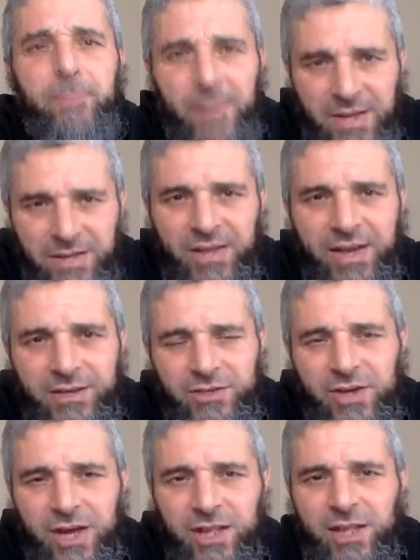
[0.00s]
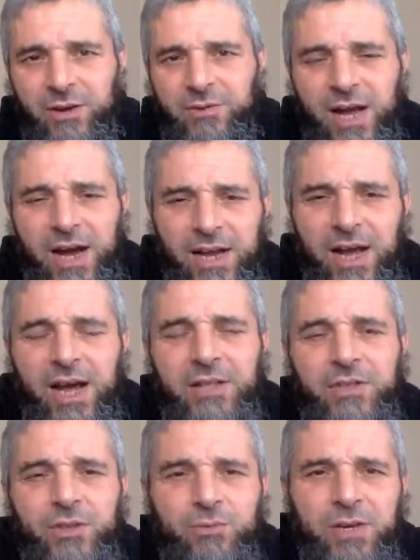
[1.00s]
Monday, inshallah ta'ala,
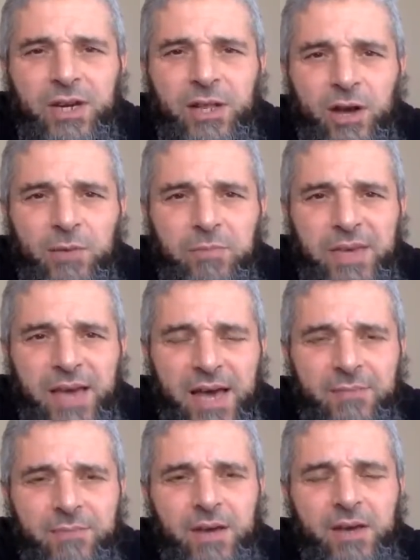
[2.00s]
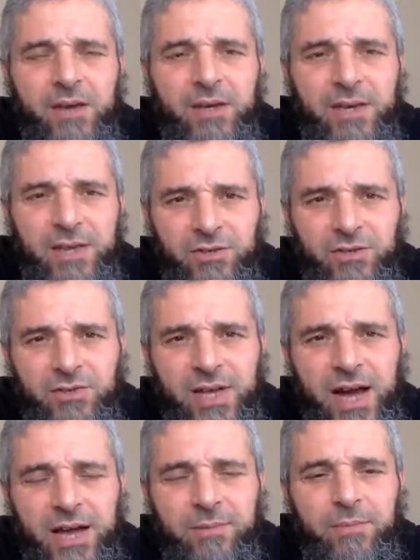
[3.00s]
at three o'clock p m Eastern
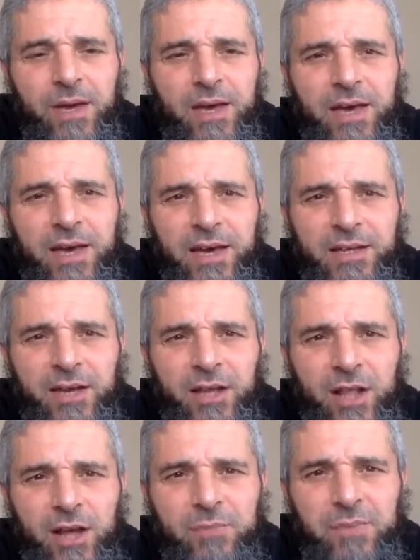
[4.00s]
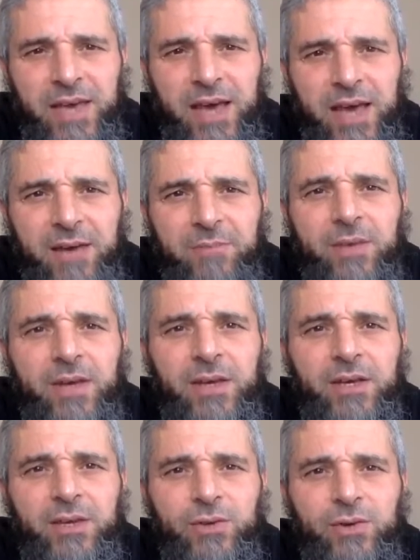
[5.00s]
Time, eight o'clock p m
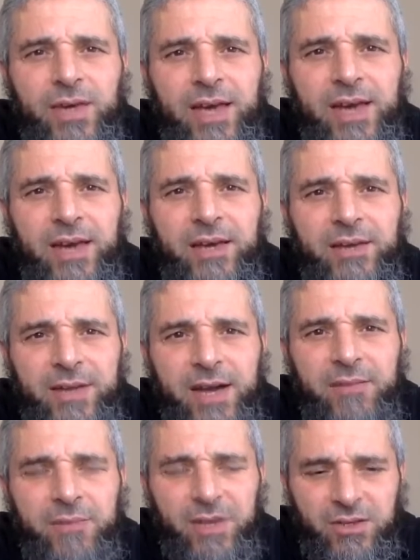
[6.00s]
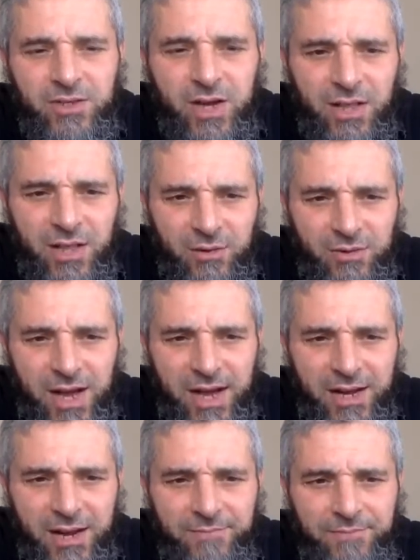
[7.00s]
U K time, inshallah ta'ala.